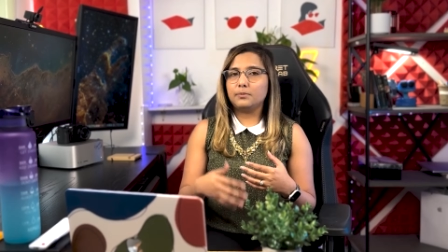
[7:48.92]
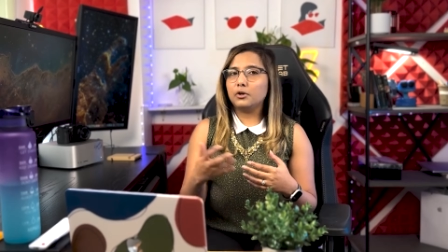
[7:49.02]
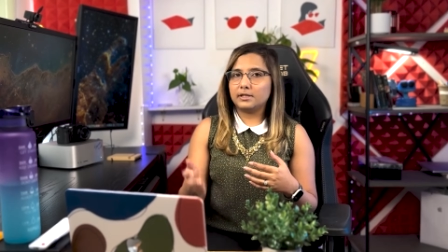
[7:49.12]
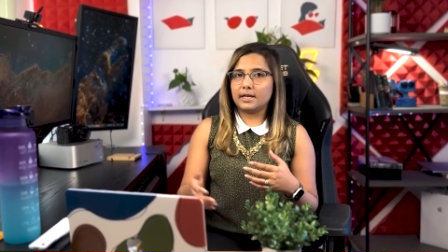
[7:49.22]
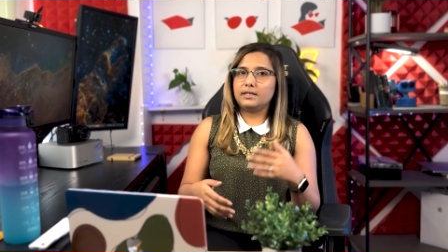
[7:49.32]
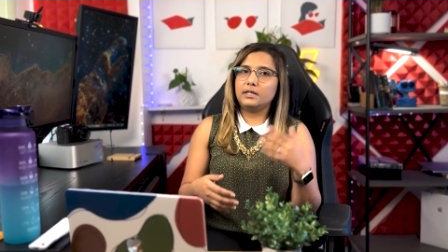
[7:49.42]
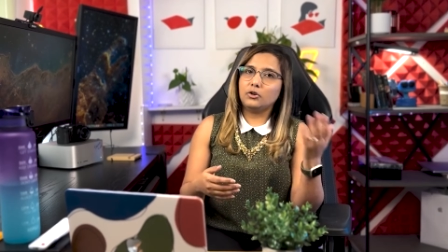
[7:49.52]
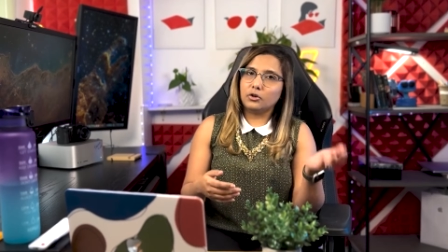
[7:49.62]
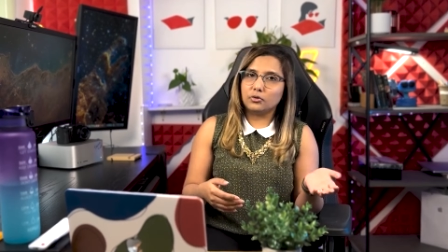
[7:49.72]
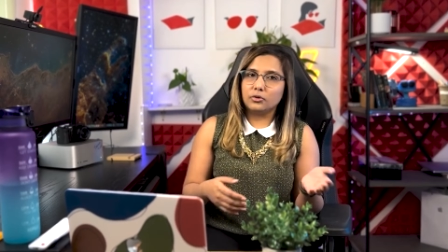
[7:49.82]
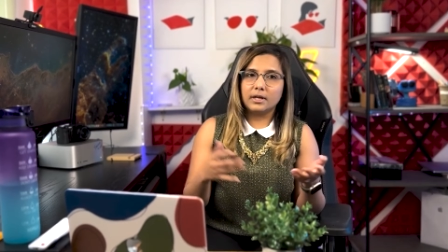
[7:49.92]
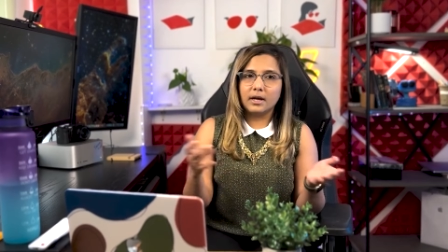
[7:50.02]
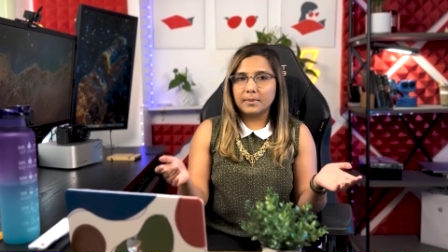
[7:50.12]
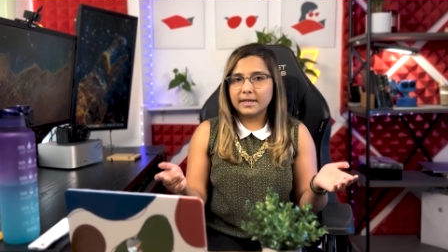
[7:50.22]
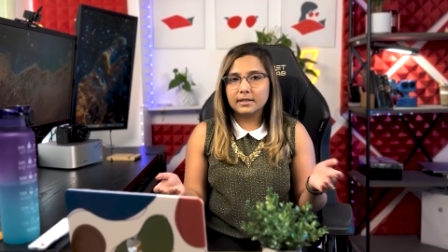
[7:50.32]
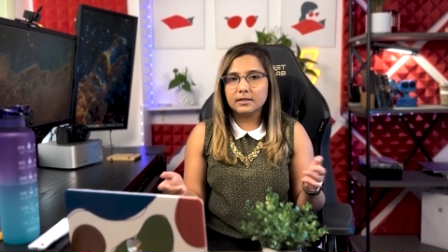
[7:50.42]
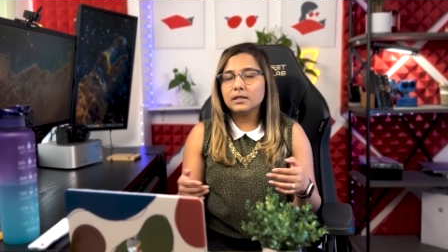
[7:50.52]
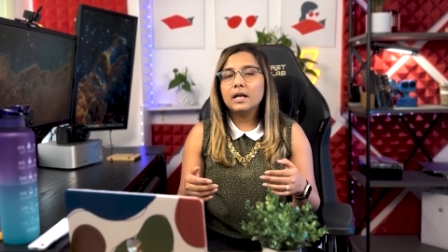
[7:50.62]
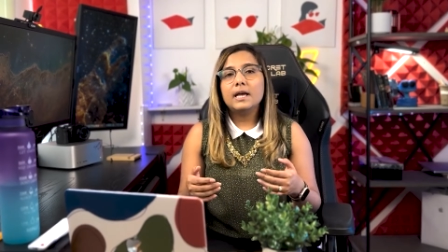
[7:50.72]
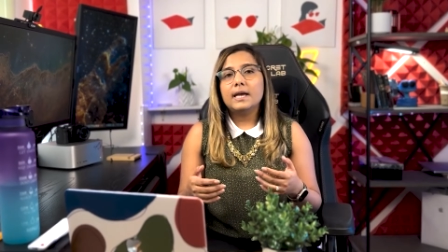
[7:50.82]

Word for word: Polytechnique, Concordia, McGill.